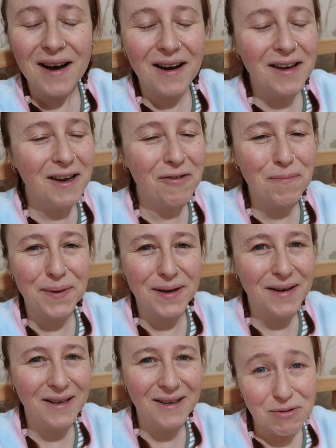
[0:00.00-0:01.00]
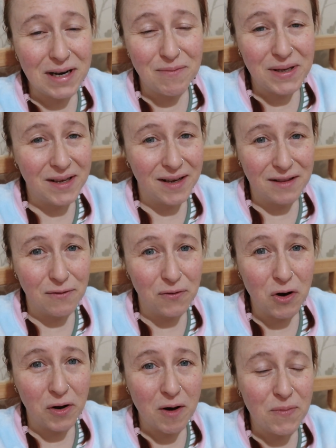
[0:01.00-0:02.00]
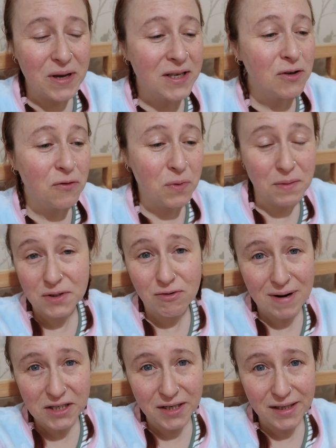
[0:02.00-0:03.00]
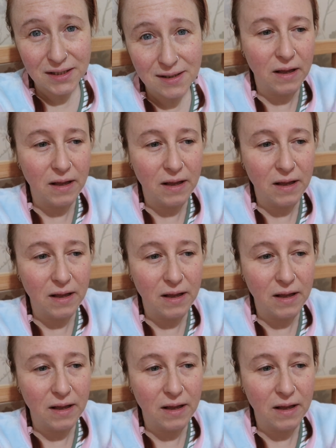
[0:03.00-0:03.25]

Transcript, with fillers: I have been, well, I've been getting the vlog up. My software was crashing.